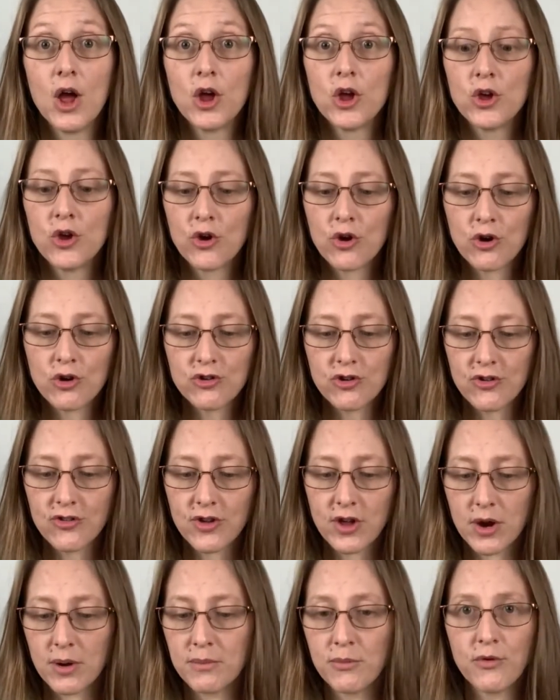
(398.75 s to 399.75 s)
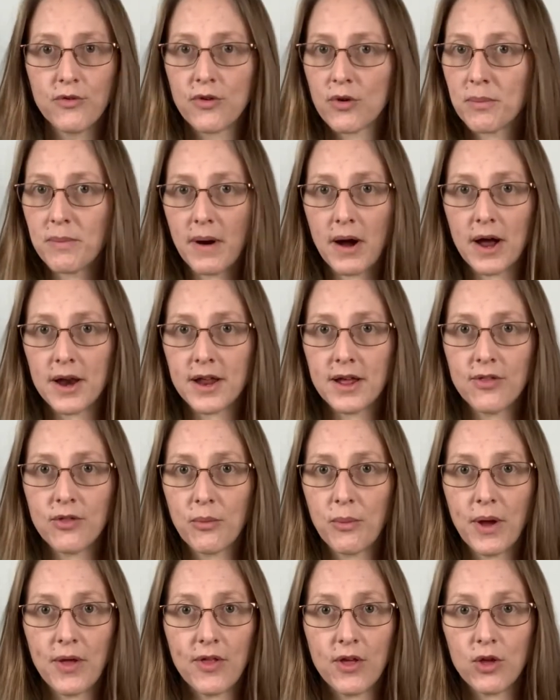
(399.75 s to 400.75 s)
You're just going to move your body the
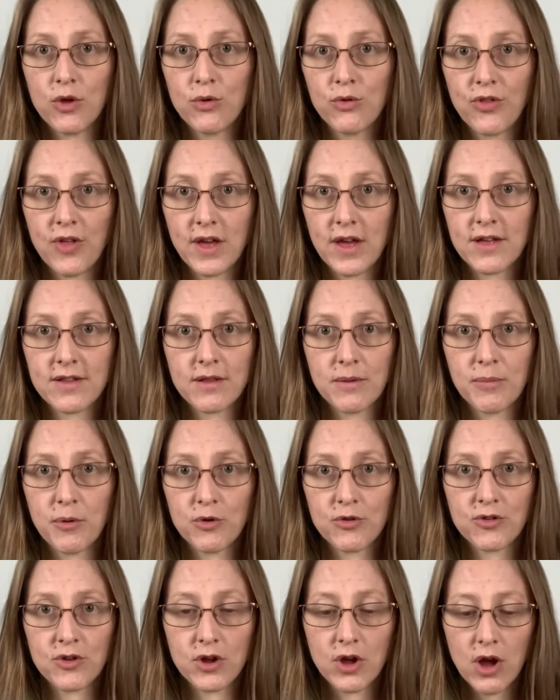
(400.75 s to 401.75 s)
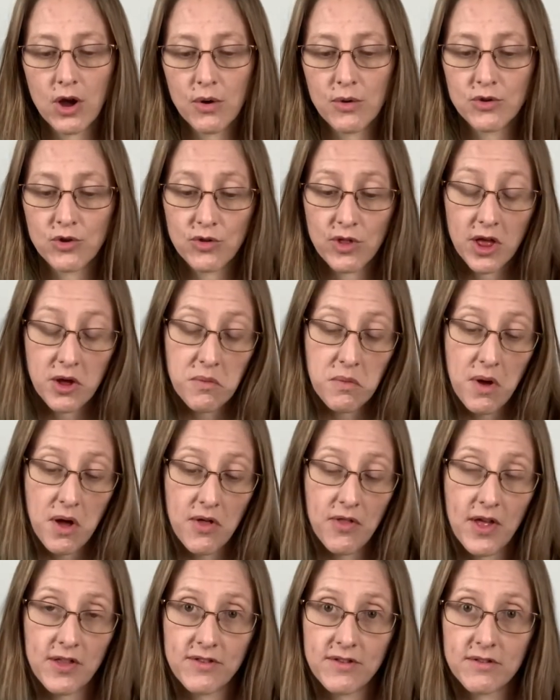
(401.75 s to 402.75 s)
way that you think it's supposed to go. And you're like, well,
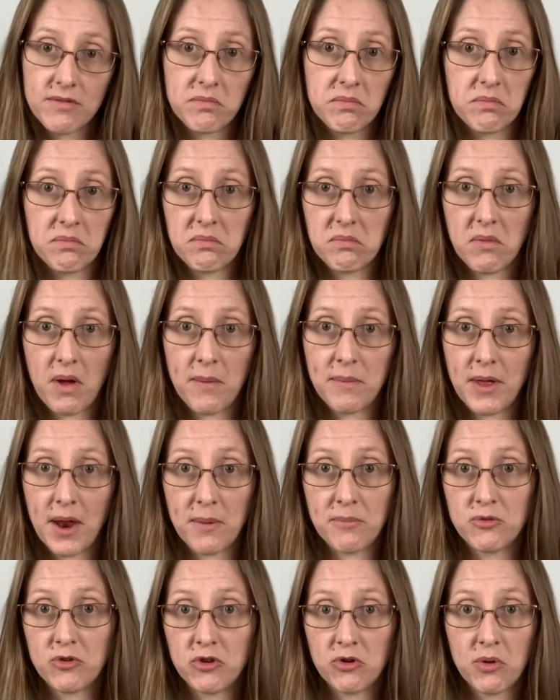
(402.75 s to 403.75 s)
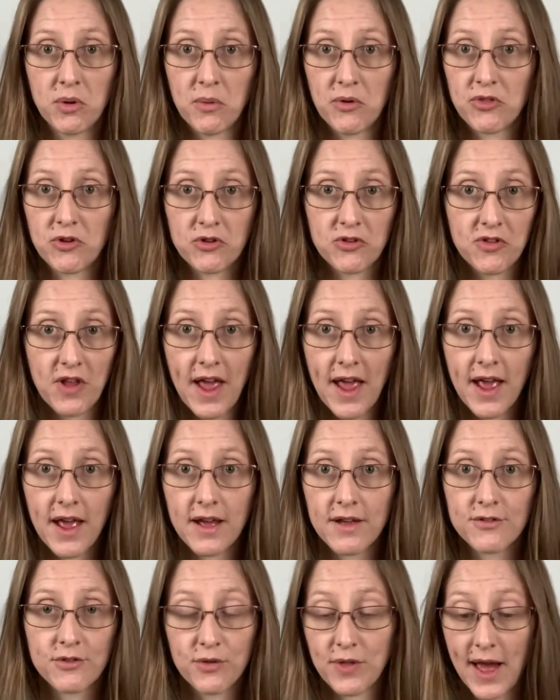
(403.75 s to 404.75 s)
I'm doing what they're
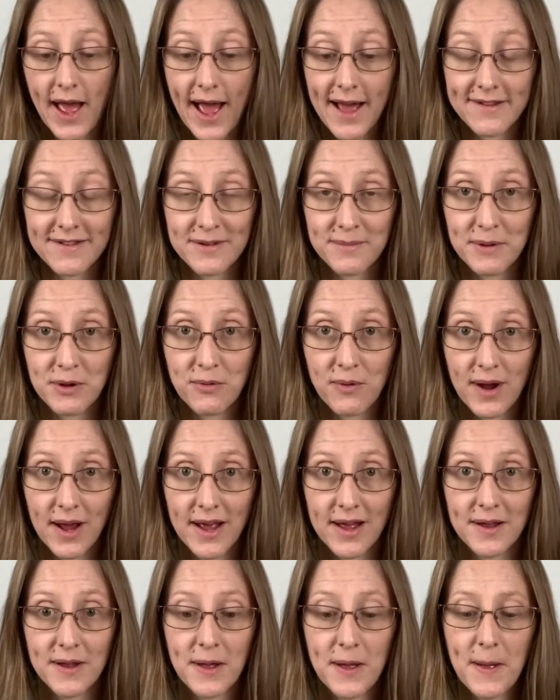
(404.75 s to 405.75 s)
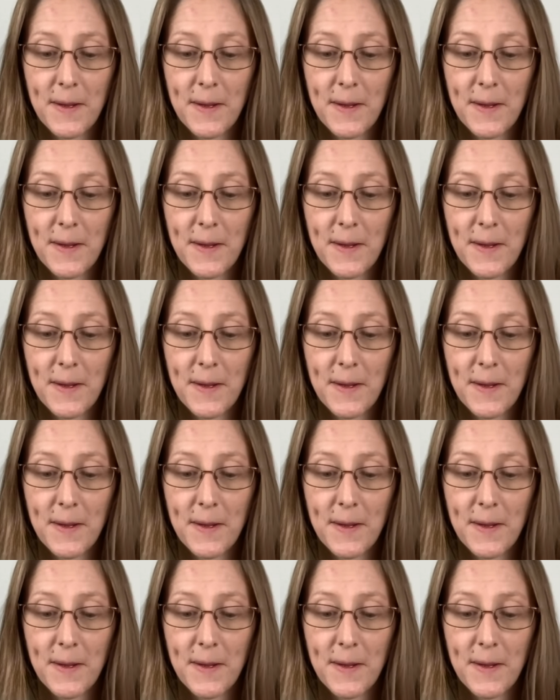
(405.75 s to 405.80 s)
saying, so that has to be right.